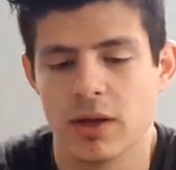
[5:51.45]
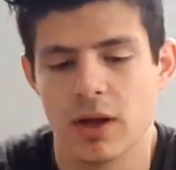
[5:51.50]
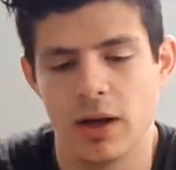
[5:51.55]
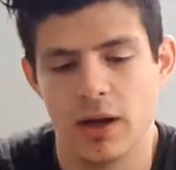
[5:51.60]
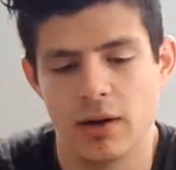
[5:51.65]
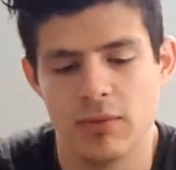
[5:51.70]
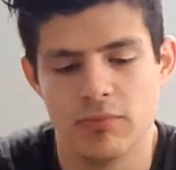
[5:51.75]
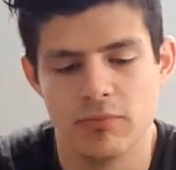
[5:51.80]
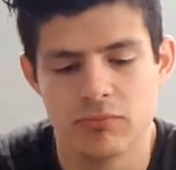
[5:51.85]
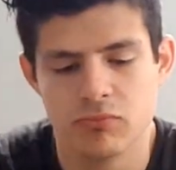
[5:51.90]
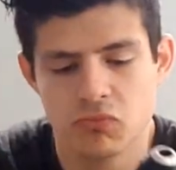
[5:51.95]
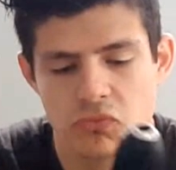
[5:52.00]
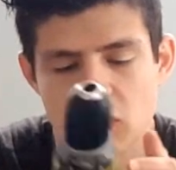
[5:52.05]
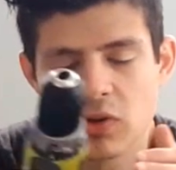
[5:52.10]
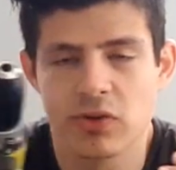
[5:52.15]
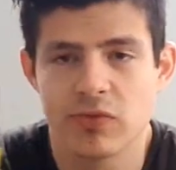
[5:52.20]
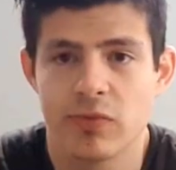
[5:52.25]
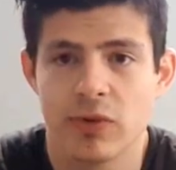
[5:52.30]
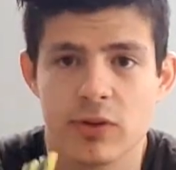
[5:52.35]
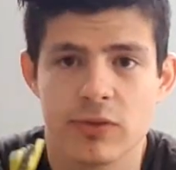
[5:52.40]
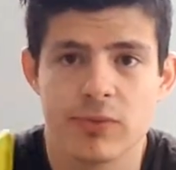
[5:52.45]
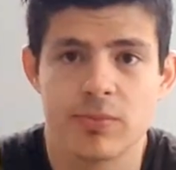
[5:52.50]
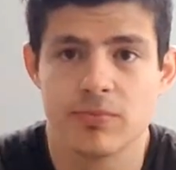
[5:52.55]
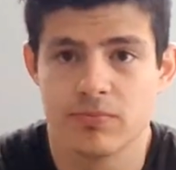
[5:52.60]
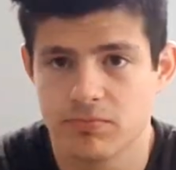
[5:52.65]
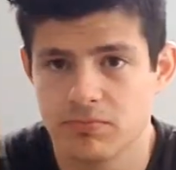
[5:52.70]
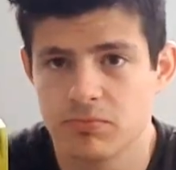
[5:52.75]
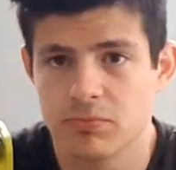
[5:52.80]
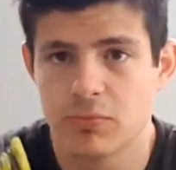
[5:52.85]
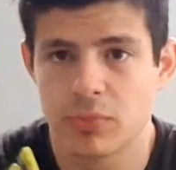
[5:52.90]
Um, this feels
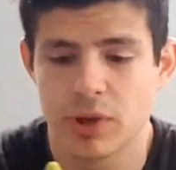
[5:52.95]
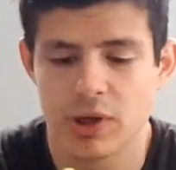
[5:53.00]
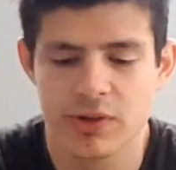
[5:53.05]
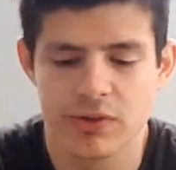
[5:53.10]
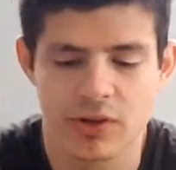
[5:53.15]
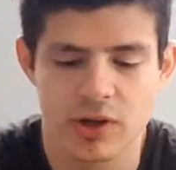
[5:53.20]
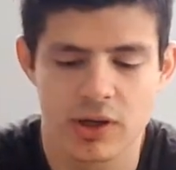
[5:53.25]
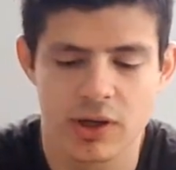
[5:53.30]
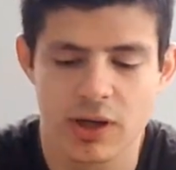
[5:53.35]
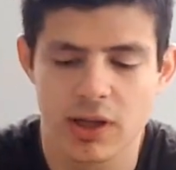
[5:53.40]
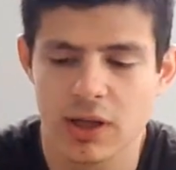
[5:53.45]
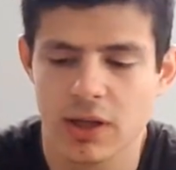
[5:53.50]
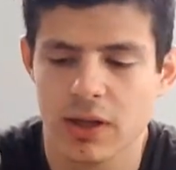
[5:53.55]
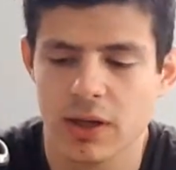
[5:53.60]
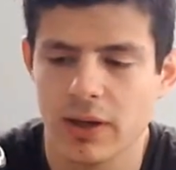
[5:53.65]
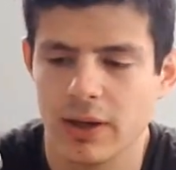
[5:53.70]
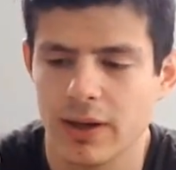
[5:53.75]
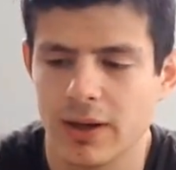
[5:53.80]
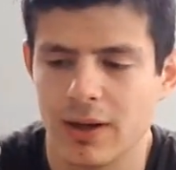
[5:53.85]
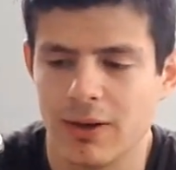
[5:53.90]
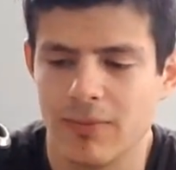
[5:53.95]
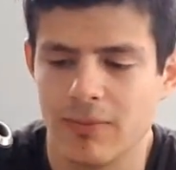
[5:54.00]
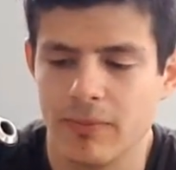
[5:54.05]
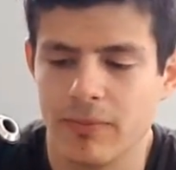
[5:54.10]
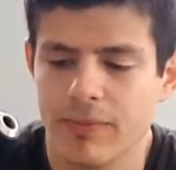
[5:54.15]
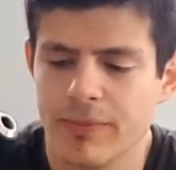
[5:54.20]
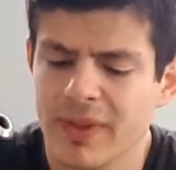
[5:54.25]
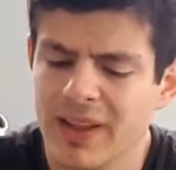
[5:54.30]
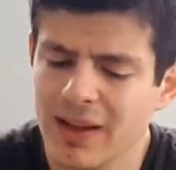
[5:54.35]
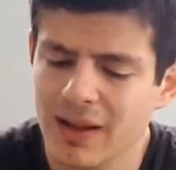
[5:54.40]
pretty sturdy,
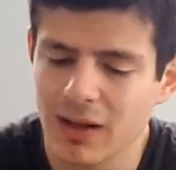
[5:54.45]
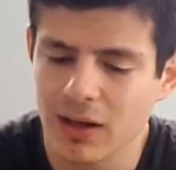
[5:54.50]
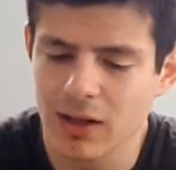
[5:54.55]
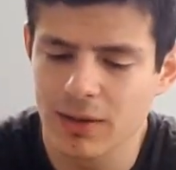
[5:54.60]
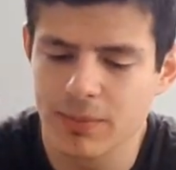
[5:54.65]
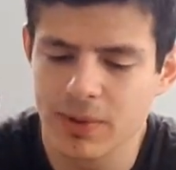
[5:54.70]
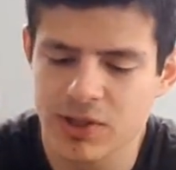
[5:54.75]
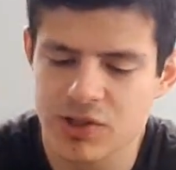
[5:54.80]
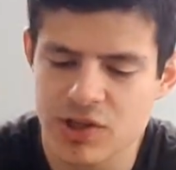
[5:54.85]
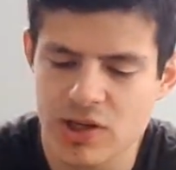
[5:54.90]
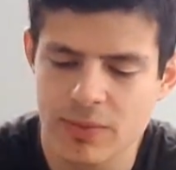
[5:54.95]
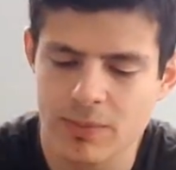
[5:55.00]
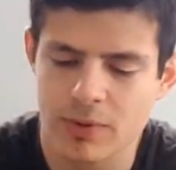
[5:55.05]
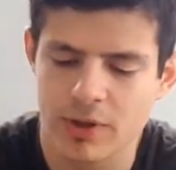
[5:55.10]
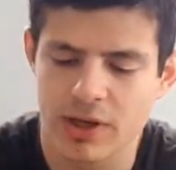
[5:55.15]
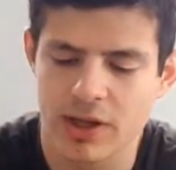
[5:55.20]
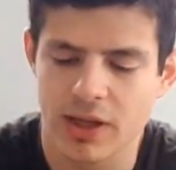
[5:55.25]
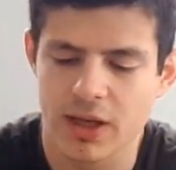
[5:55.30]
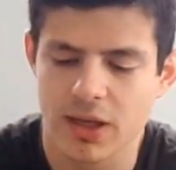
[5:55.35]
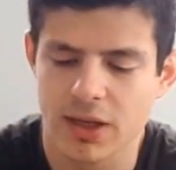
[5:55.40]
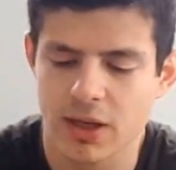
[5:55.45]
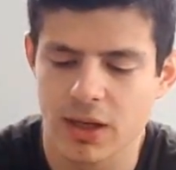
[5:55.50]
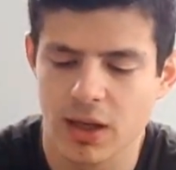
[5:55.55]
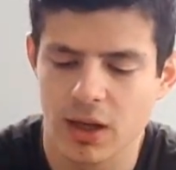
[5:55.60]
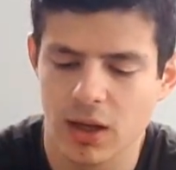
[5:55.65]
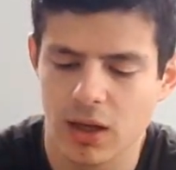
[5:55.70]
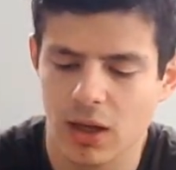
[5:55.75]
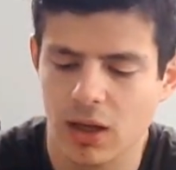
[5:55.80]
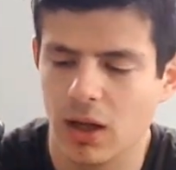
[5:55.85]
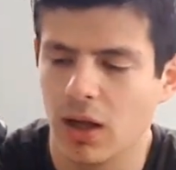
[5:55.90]
um, a little bit cheaper than
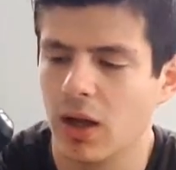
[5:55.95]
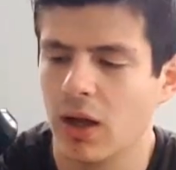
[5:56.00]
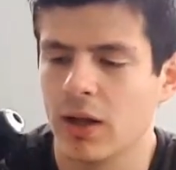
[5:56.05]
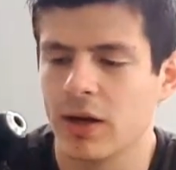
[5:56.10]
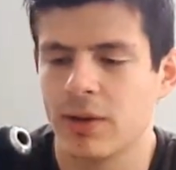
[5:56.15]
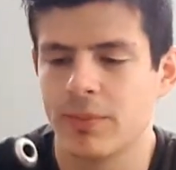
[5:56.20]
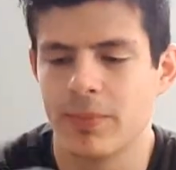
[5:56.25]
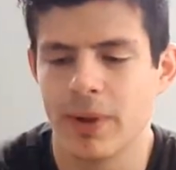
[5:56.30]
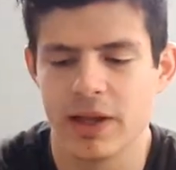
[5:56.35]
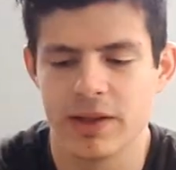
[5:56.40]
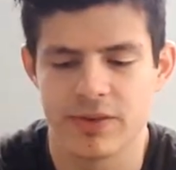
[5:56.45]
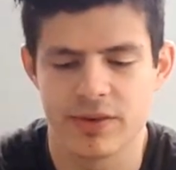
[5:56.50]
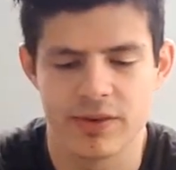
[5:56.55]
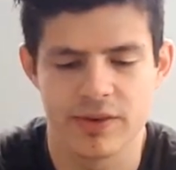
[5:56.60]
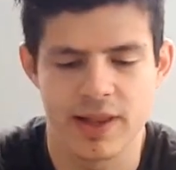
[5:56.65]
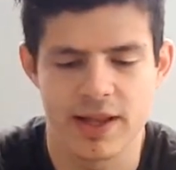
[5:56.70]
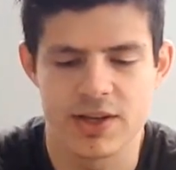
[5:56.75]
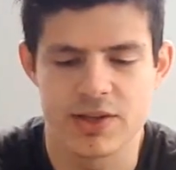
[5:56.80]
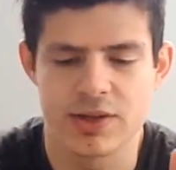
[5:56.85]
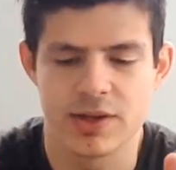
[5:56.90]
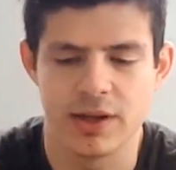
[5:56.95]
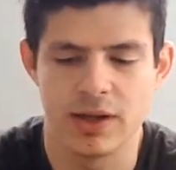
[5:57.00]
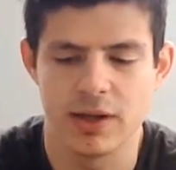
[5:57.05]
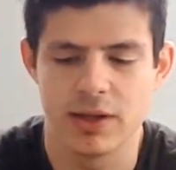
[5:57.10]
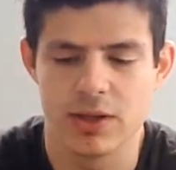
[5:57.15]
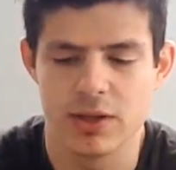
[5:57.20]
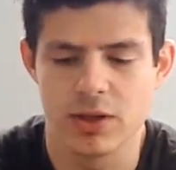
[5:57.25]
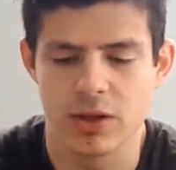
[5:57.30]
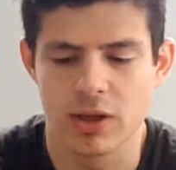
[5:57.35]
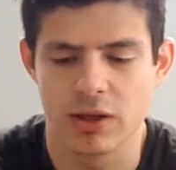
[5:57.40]
other bases that
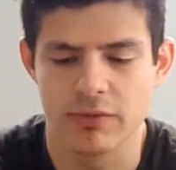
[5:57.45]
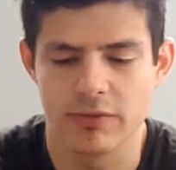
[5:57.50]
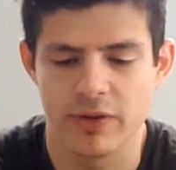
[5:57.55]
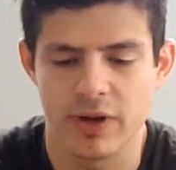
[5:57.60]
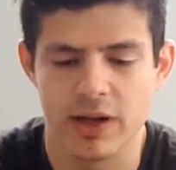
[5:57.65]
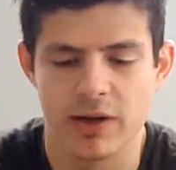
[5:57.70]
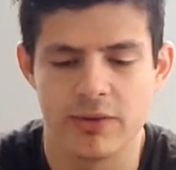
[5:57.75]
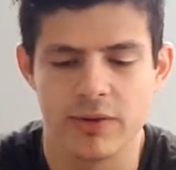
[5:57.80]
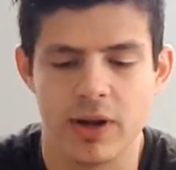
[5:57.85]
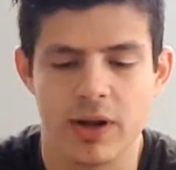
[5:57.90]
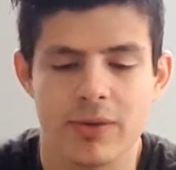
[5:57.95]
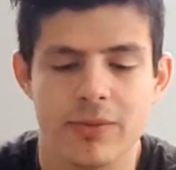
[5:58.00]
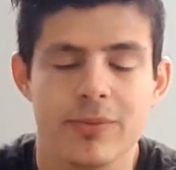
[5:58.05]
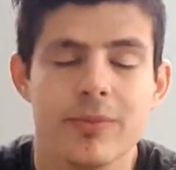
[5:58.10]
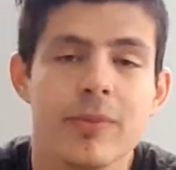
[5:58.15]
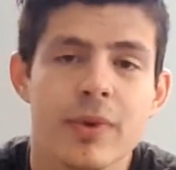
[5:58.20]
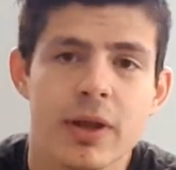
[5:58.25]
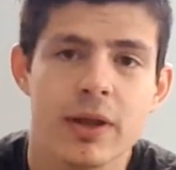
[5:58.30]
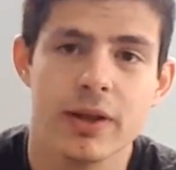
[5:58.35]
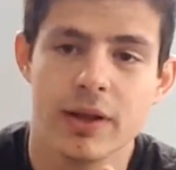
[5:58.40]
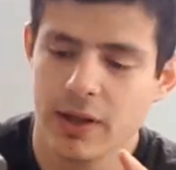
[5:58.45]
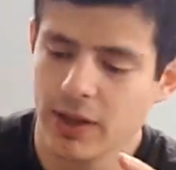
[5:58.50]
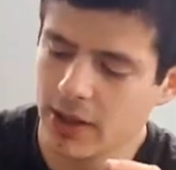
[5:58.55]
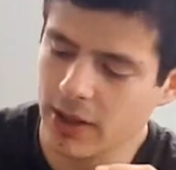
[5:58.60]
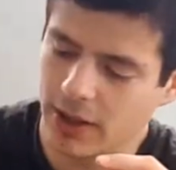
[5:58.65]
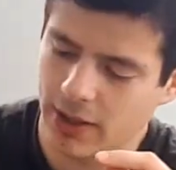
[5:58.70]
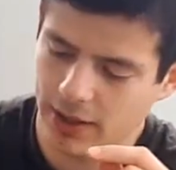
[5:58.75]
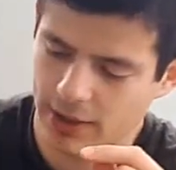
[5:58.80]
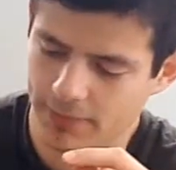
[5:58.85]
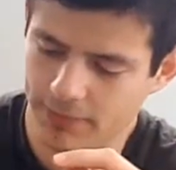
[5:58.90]
uh, you can find around.
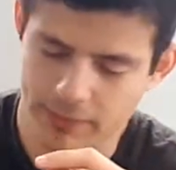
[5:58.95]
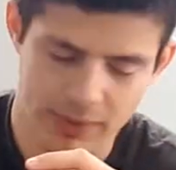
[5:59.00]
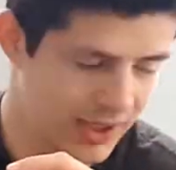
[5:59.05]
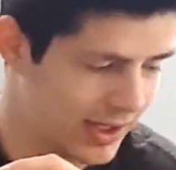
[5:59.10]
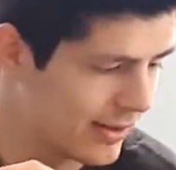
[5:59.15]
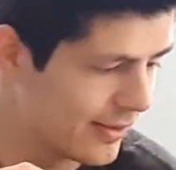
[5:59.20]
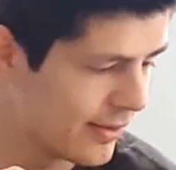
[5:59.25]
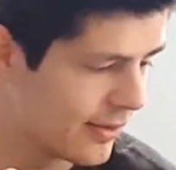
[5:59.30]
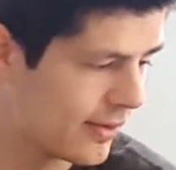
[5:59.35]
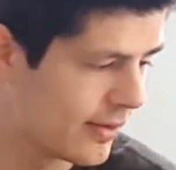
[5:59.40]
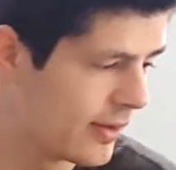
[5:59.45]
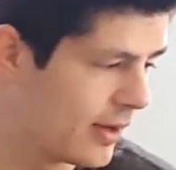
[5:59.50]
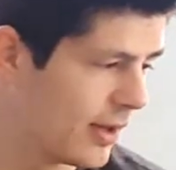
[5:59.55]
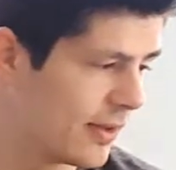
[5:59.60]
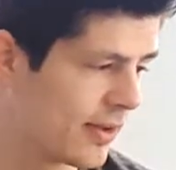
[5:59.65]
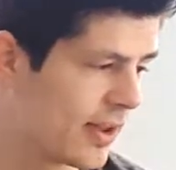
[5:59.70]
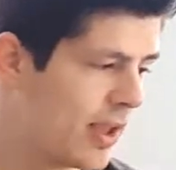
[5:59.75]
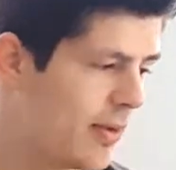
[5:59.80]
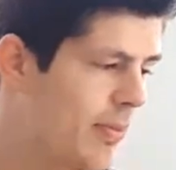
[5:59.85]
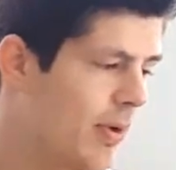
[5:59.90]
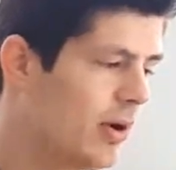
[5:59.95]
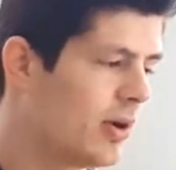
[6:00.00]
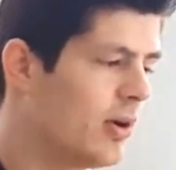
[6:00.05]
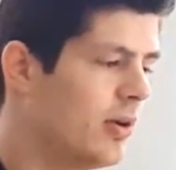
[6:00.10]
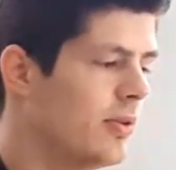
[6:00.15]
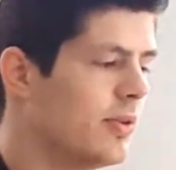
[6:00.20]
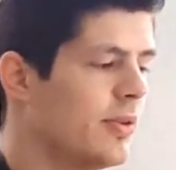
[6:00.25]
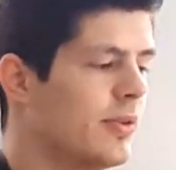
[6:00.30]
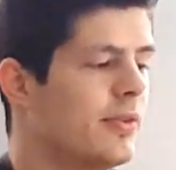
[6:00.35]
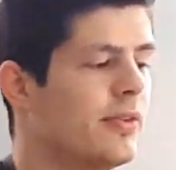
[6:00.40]
Um, but let's let's keep on
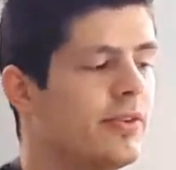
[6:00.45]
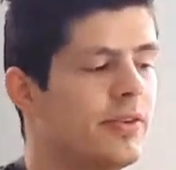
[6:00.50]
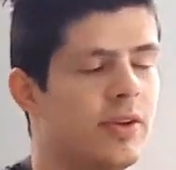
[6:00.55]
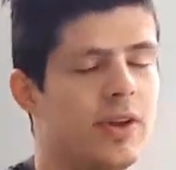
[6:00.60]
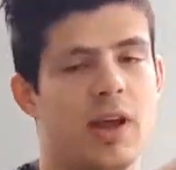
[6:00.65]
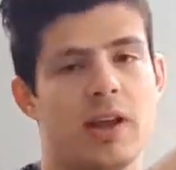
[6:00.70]
going. So